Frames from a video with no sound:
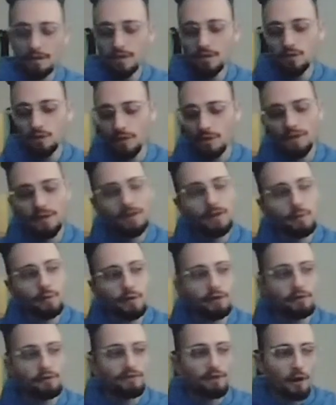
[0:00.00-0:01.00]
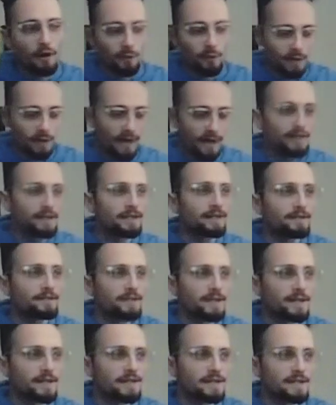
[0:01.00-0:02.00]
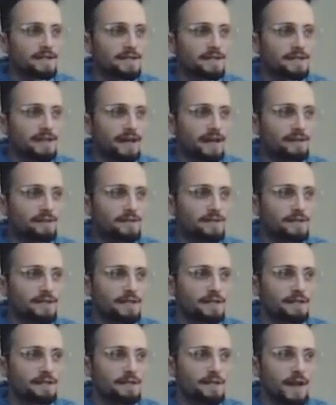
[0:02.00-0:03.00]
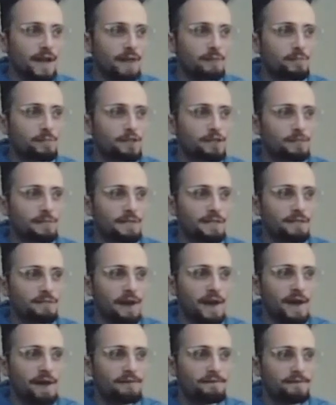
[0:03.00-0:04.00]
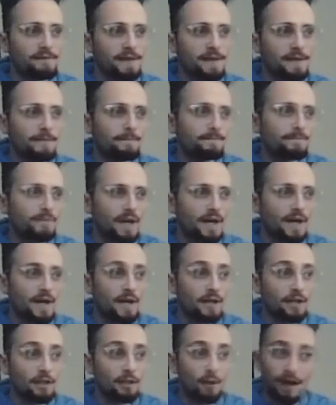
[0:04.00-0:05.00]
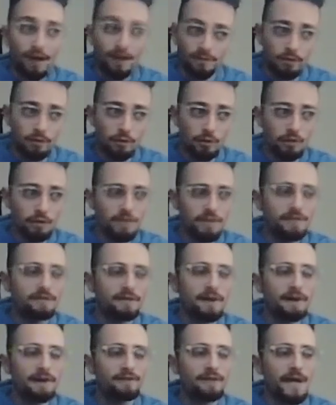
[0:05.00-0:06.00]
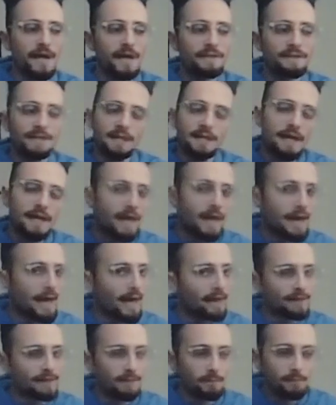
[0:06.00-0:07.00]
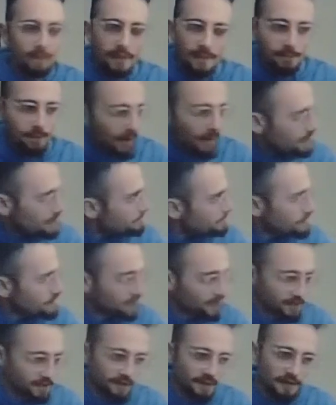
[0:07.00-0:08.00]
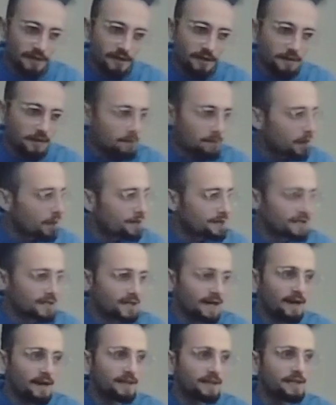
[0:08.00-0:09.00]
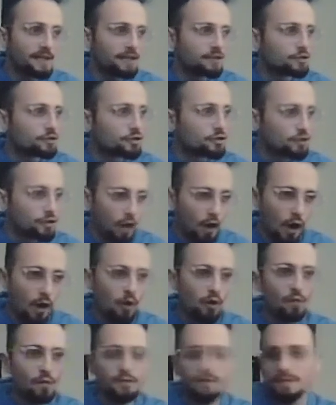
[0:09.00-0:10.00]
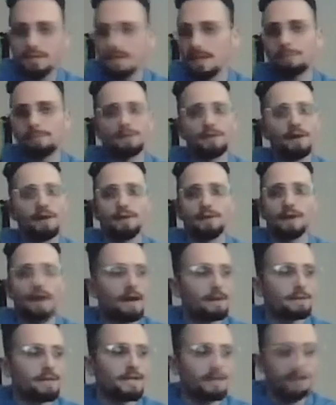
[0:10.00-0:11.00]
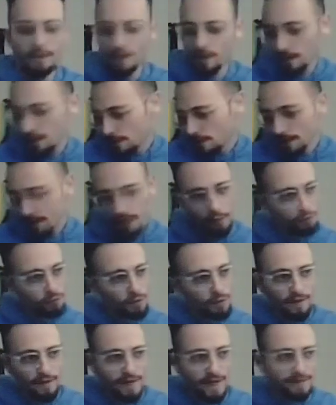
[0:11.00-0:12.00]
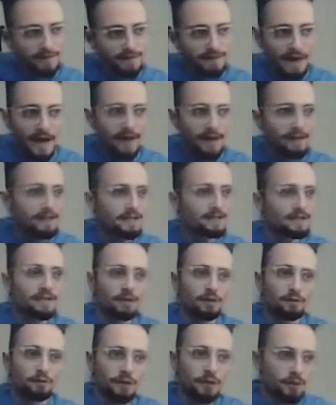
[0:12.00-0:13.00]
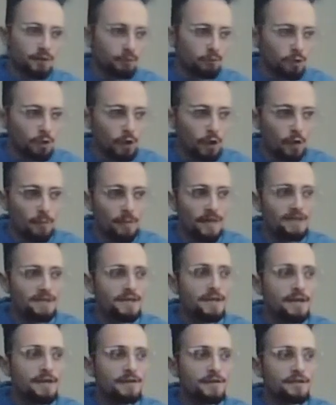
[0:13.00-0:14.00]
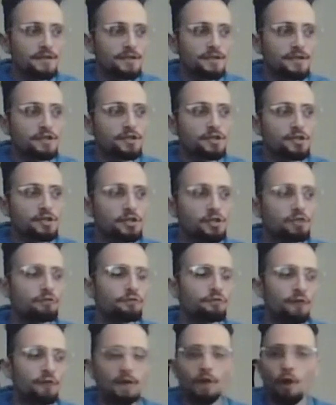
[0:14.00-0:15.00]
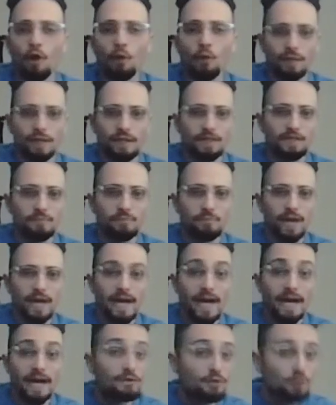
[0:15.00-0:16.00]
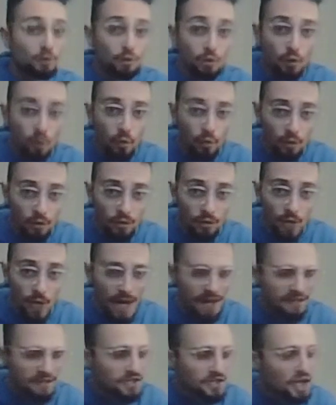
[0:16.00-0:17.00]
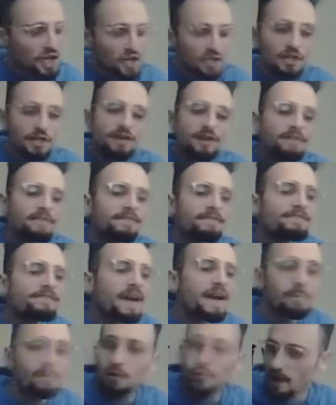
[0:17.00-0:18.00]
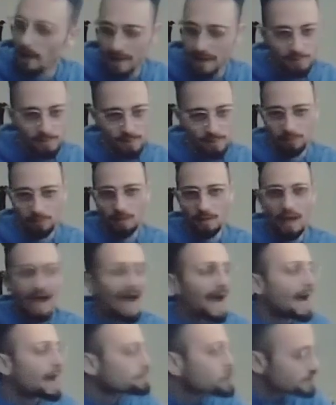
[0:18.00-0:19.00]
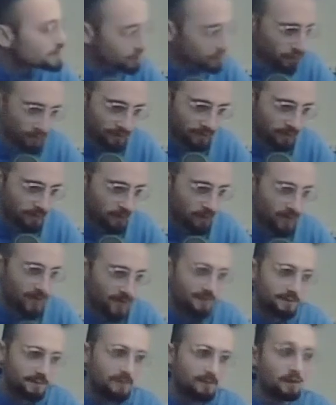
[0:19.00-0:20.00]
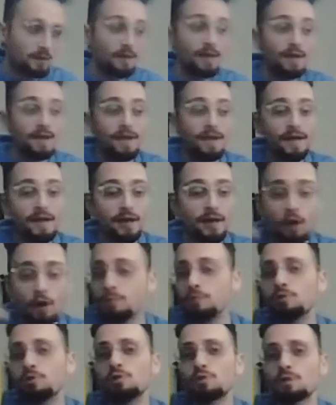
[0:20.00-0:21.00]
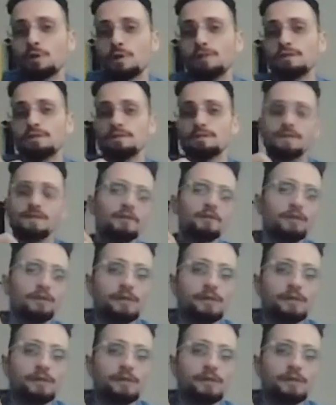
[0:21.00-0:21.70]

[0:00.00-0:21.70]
So I think what you're far more likely to face is knight f6 and bishop c5. You have to know your d5 lines. And in my opinion, the Ponziani is so slept on. I mean, get rid of that Italian, get rid of the Rue Lopez. This is such a fun opening to play. And if you know your lines, you're going to vaporize people. Absolutely vaporize people. Hope you enjoyed this little